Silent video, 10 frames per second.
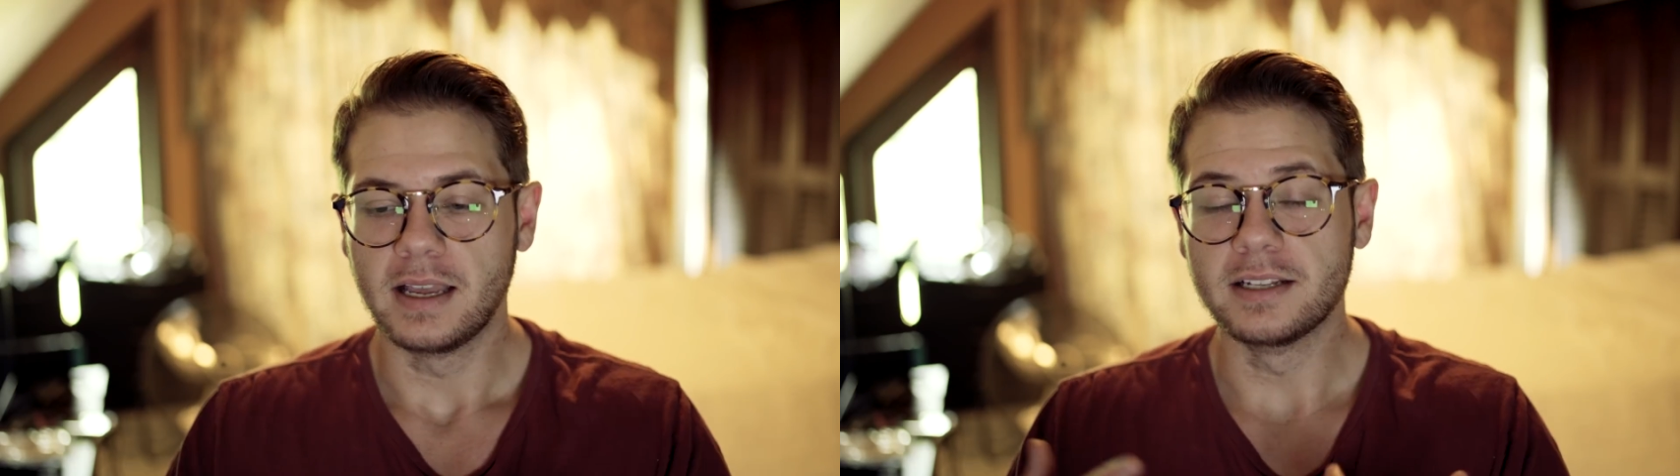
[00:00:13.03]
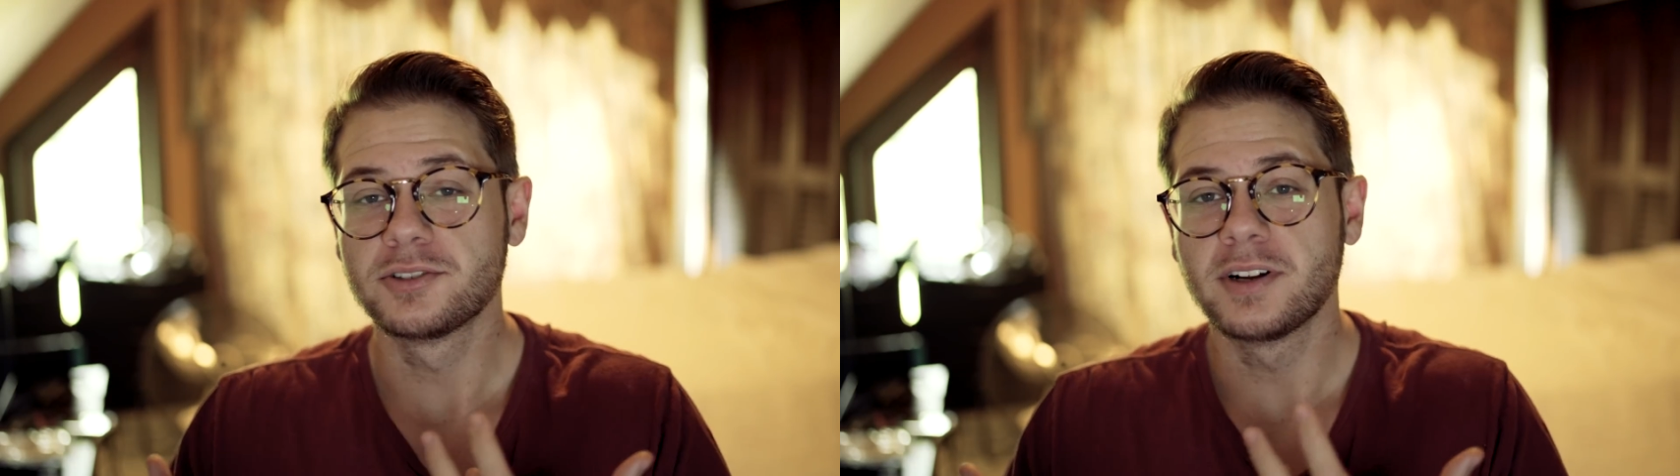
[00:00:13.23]

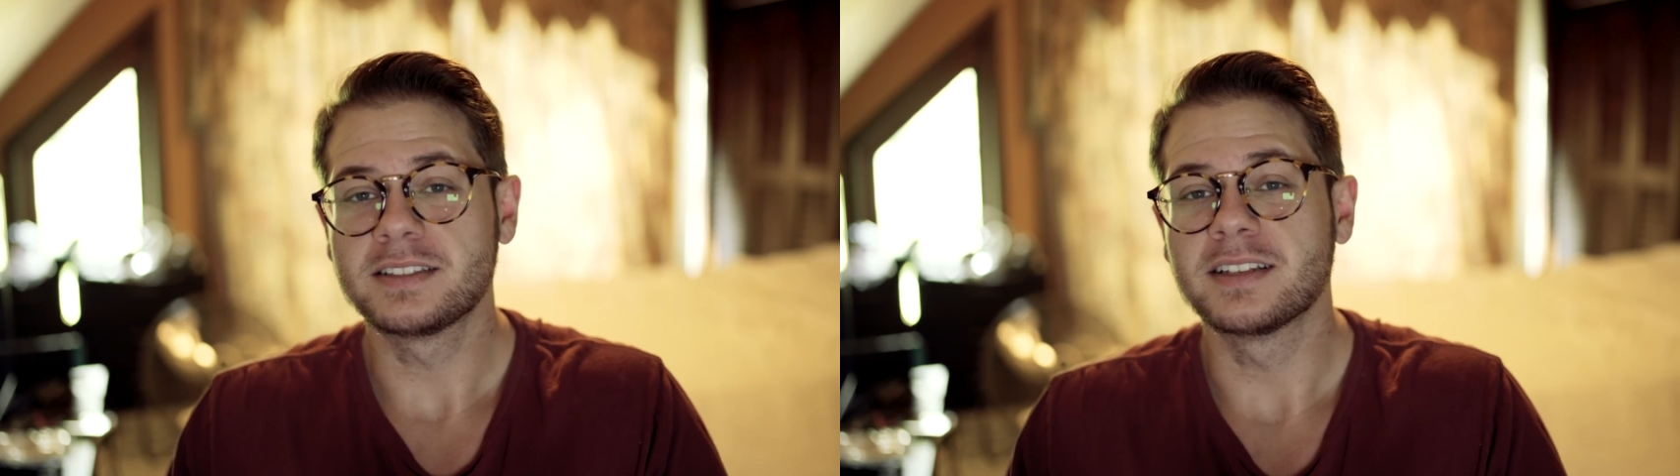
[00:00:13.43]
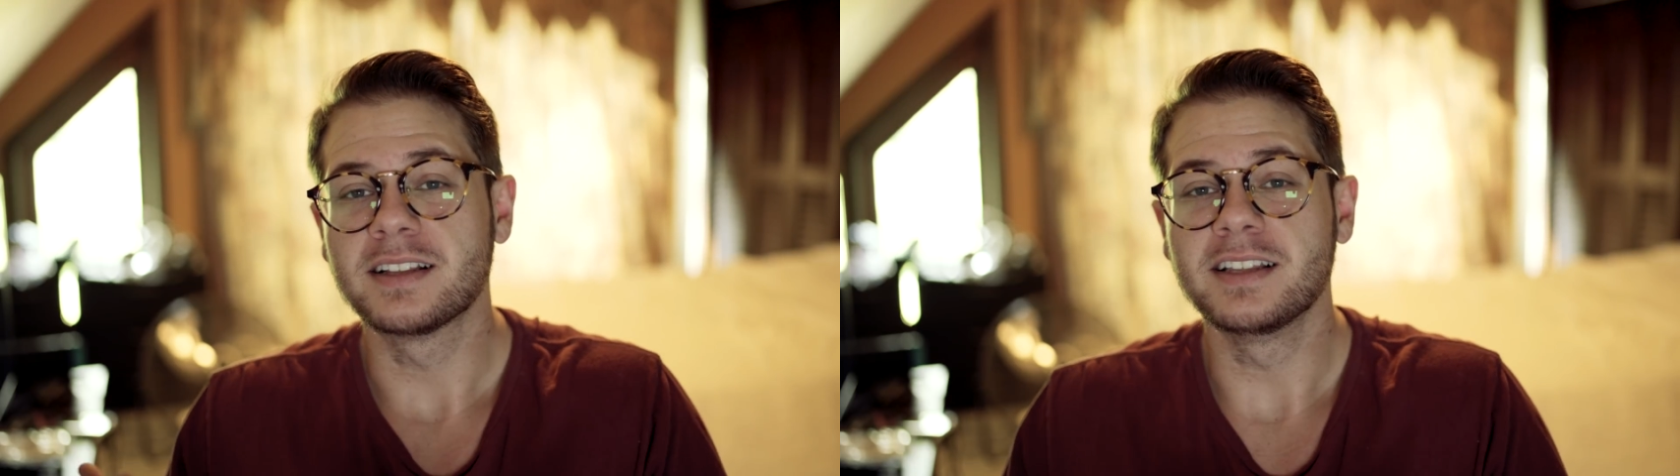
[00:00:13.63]

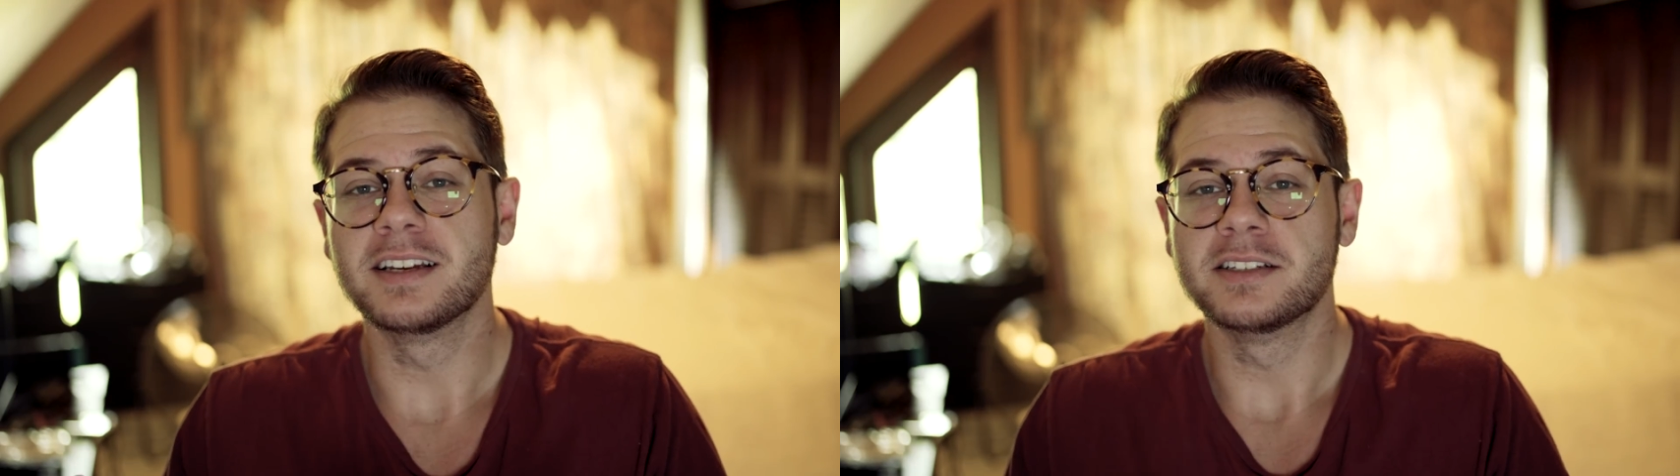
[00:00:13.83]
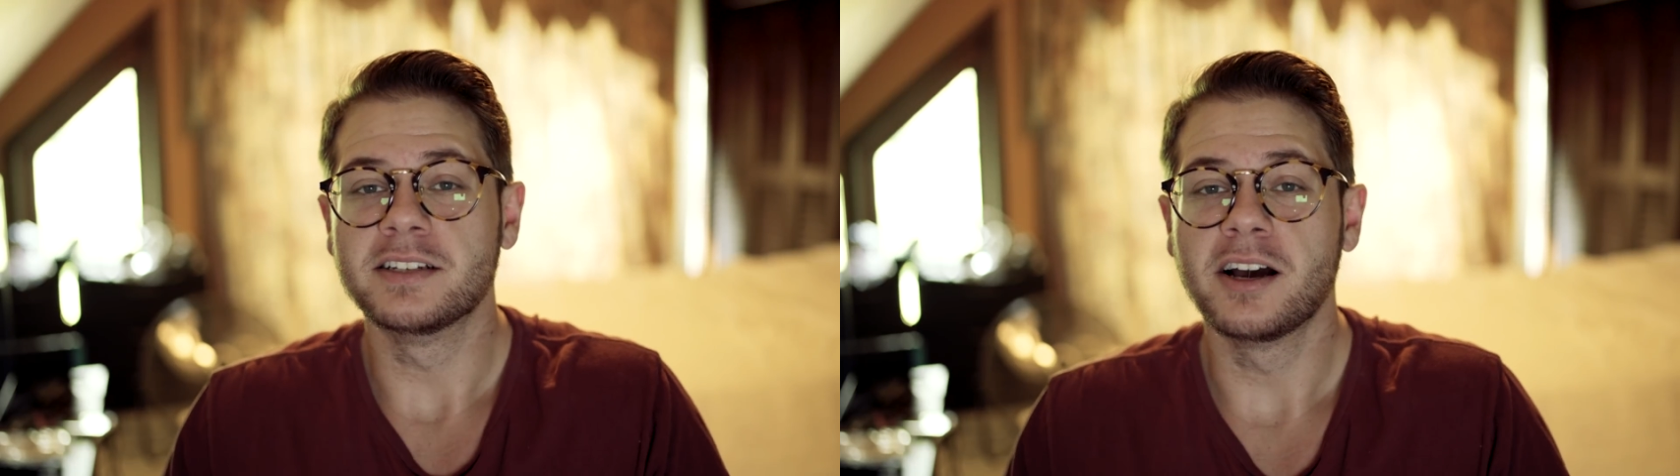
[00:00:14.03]
Interestingly
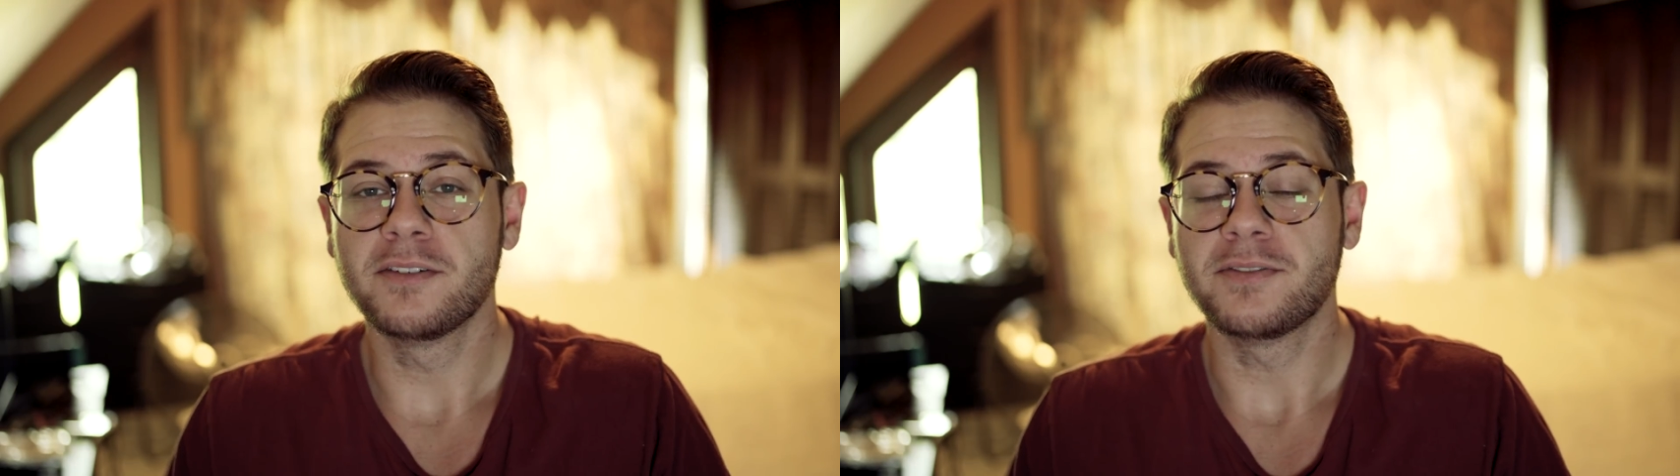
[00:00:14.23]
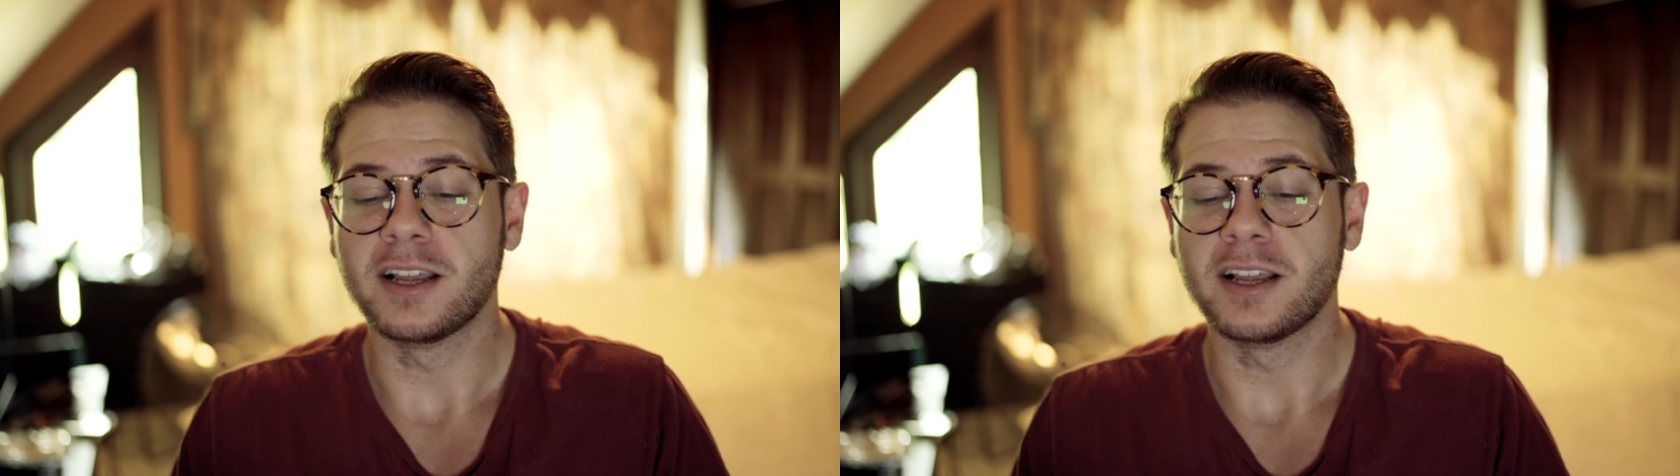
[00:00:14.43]
enough,